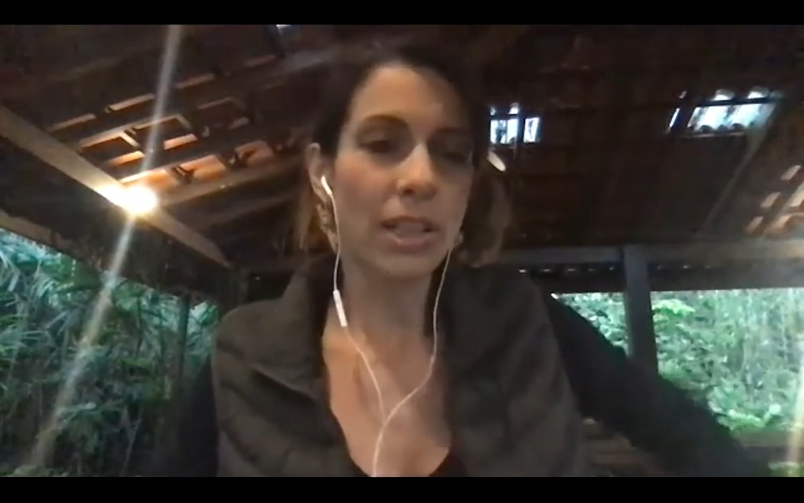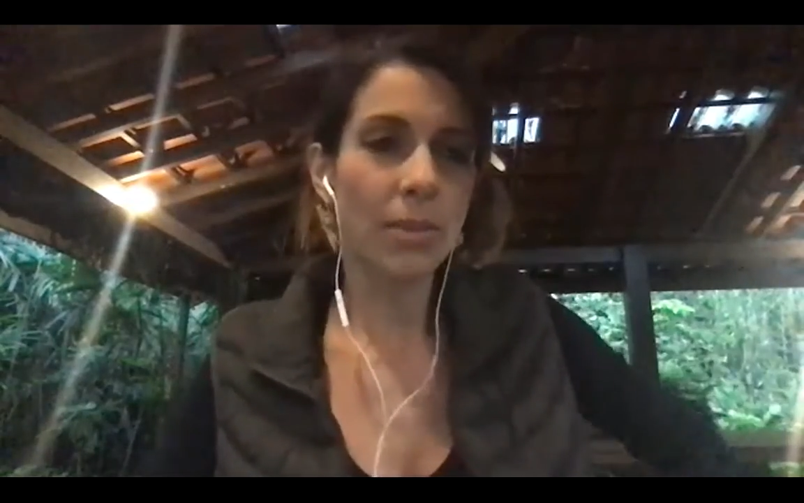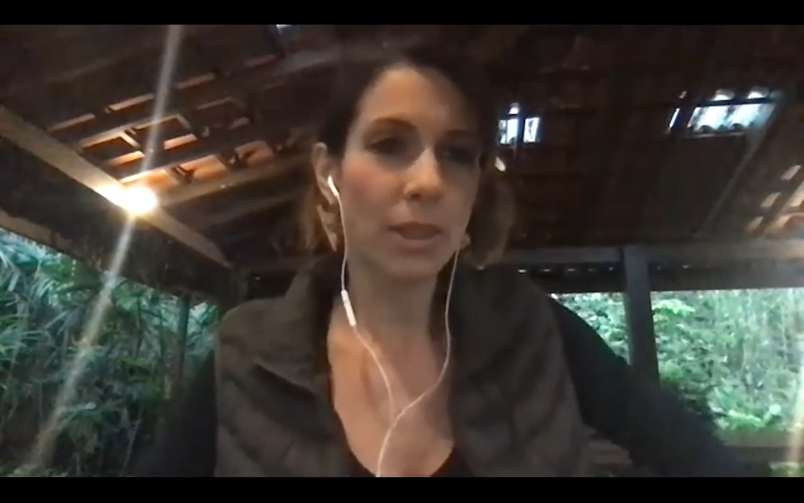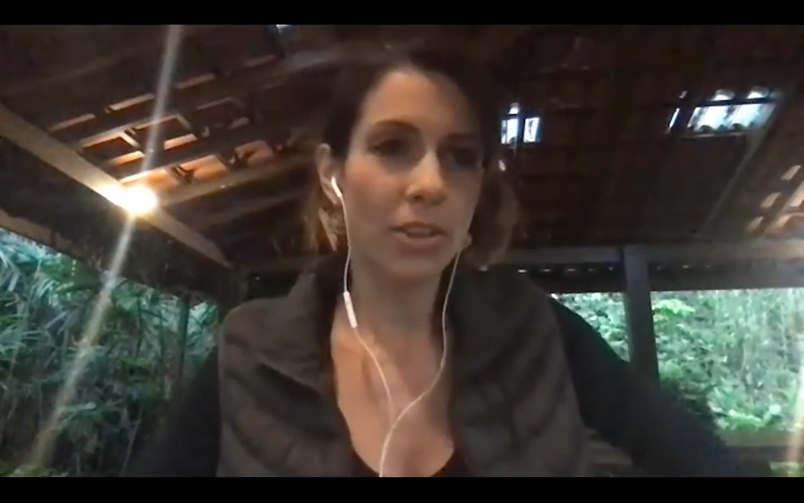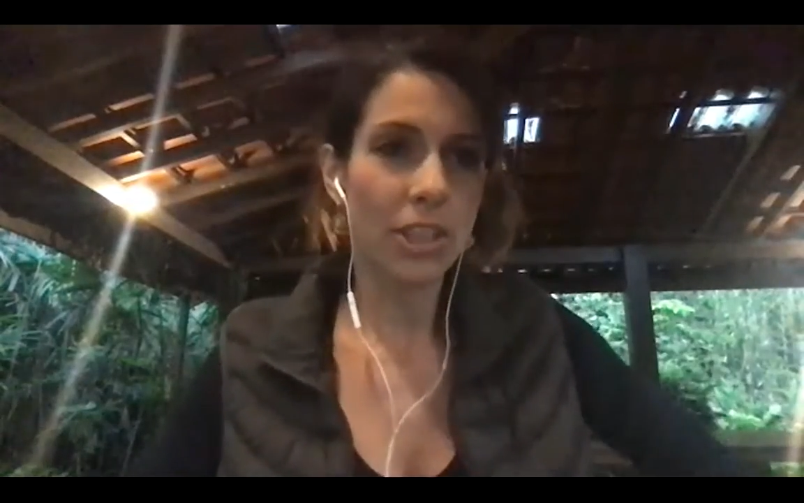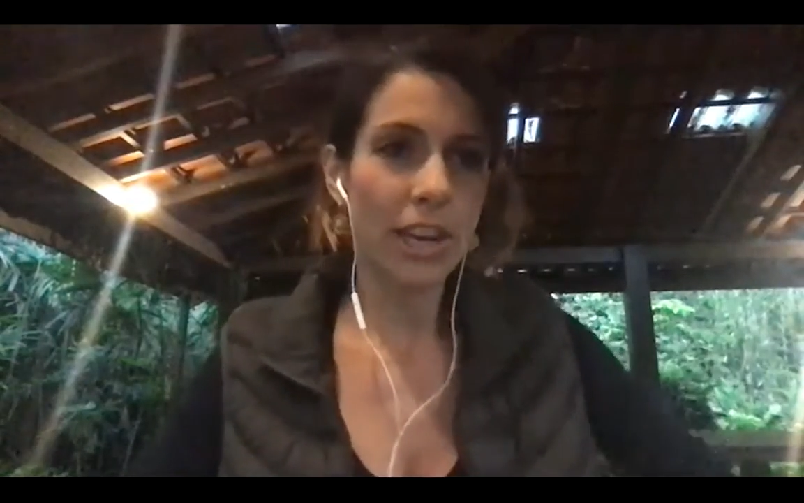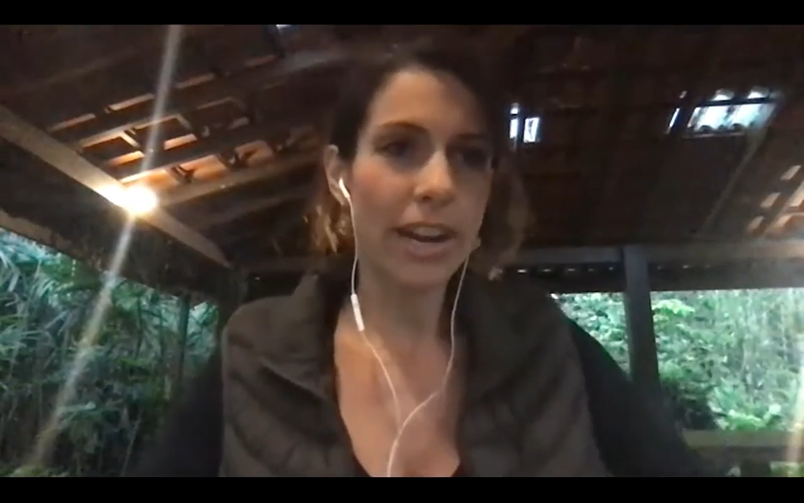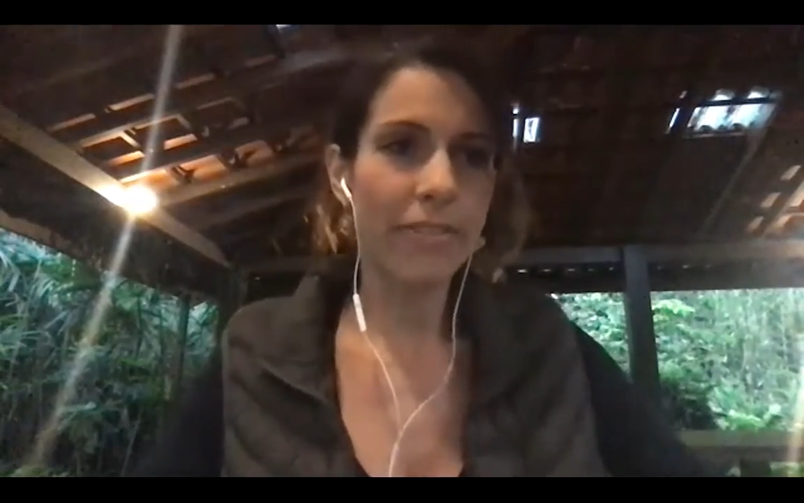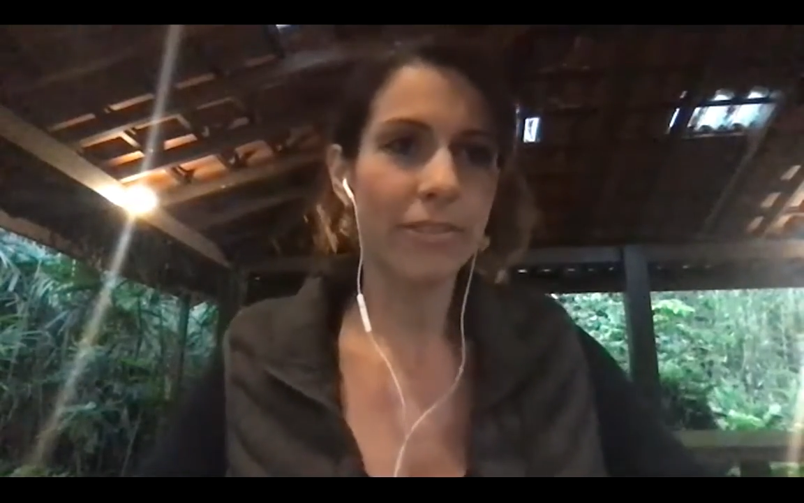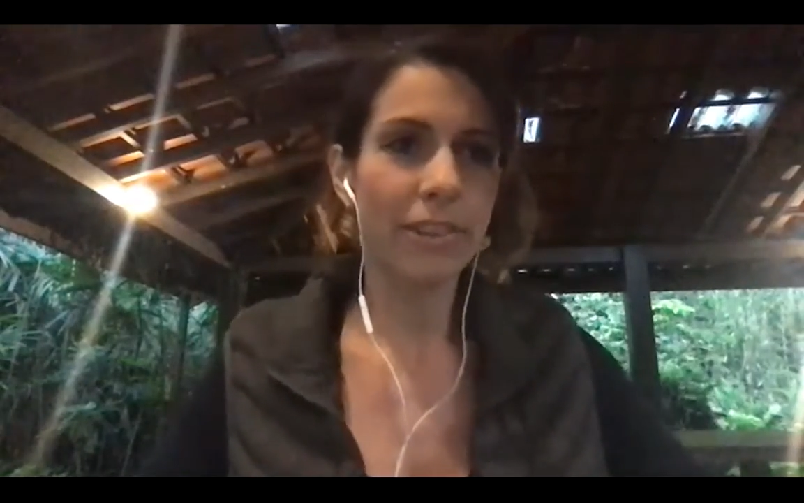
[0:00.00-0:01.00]
with our
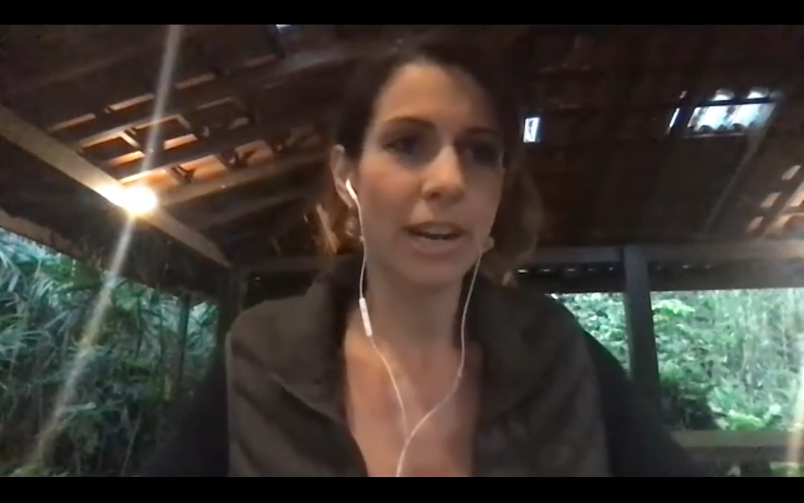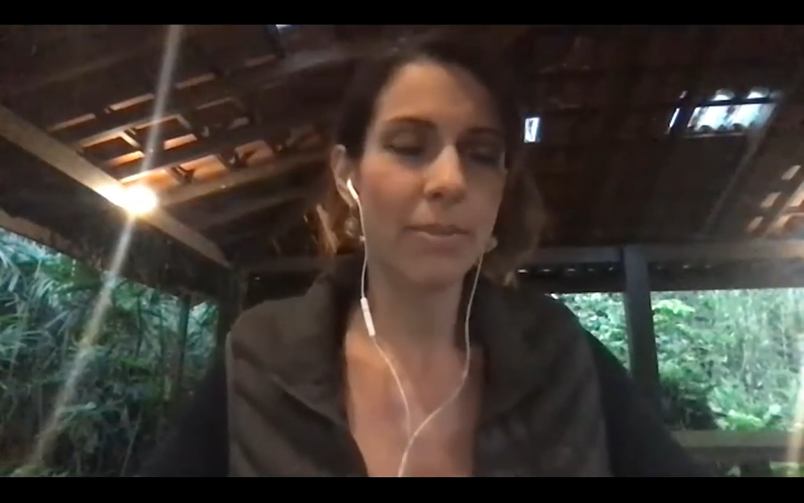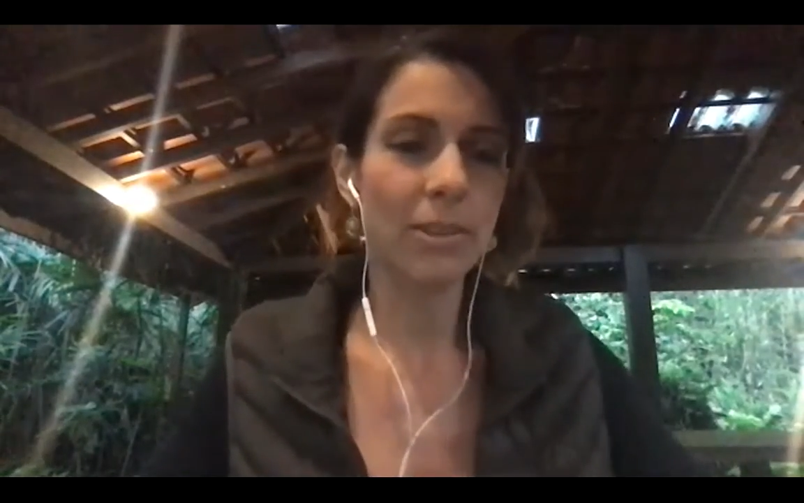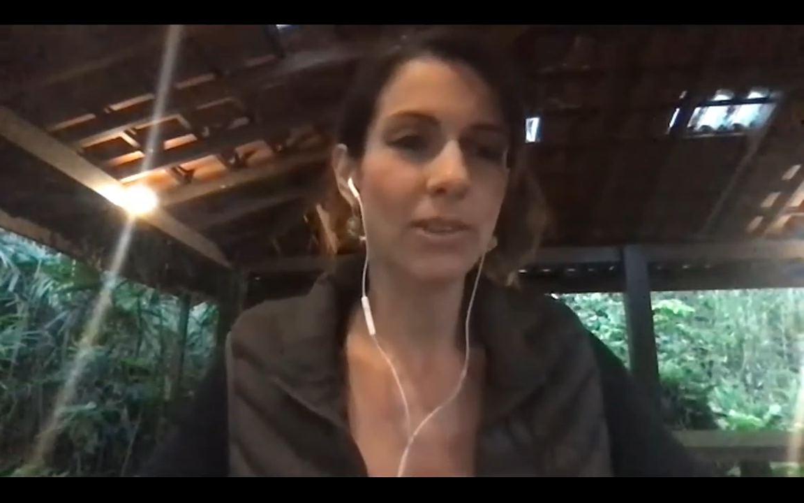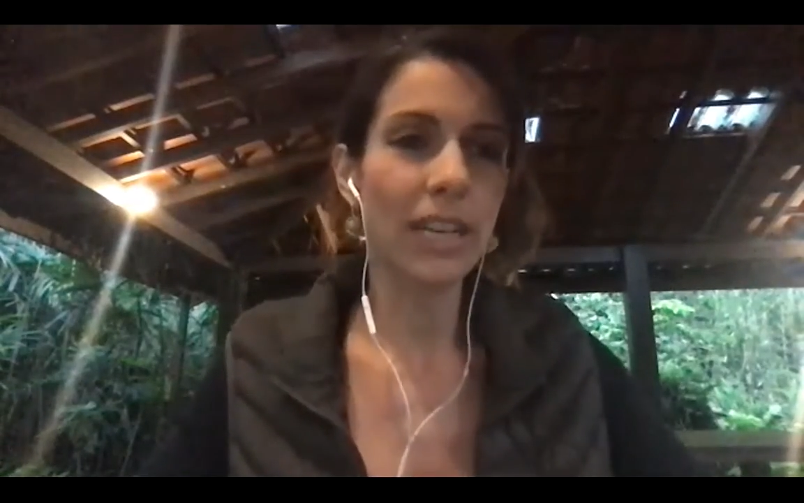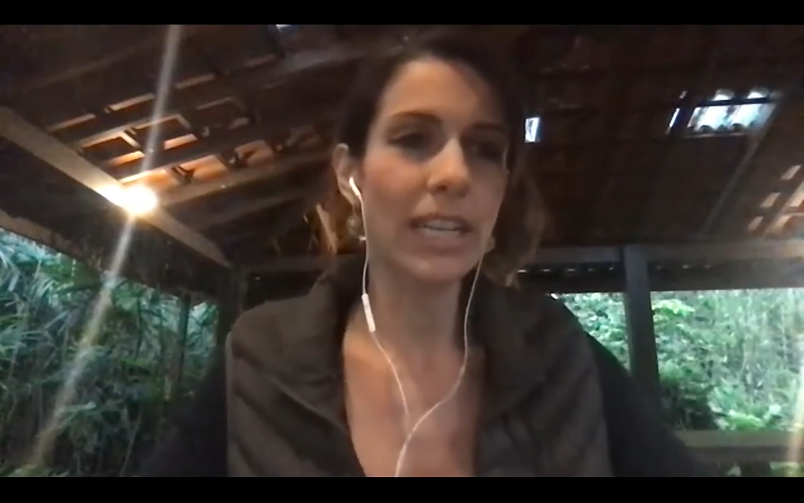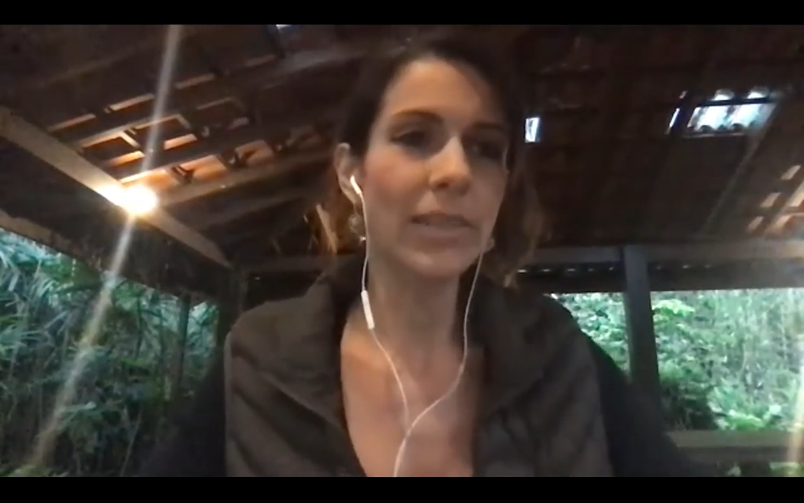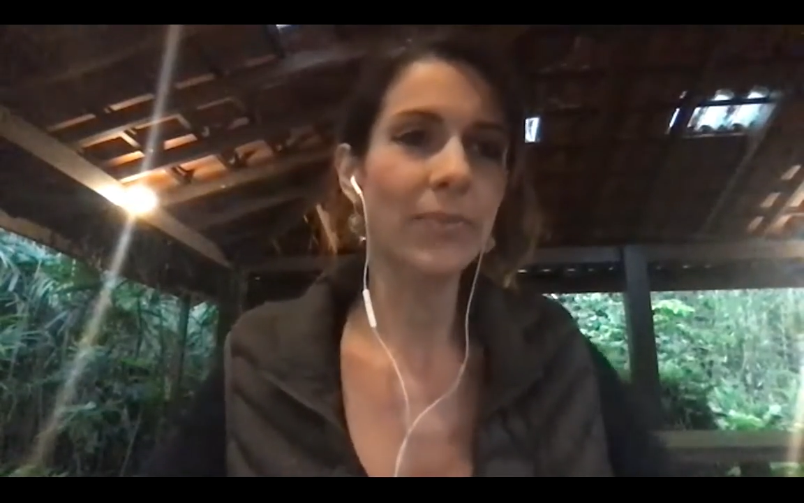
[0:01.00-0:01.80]
diaphragms, right?